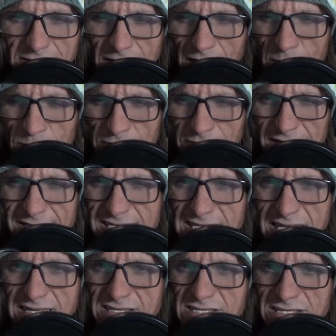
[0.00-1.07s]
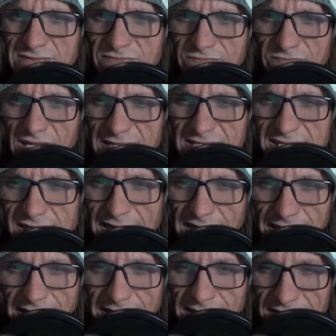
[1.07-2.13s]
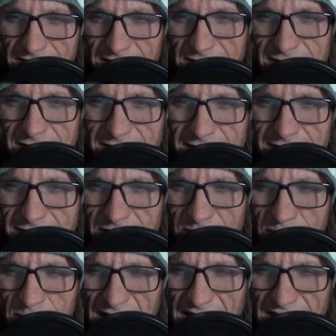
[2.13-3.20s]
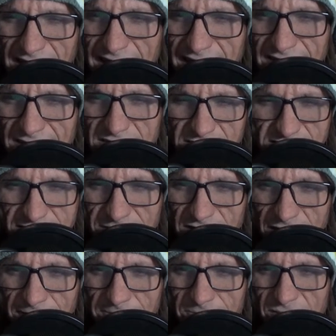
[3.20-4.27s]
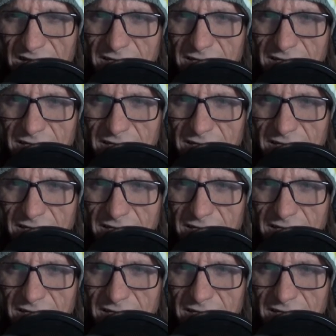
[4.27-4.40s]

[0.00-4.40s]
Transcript: a princess that's like a meth addict or something.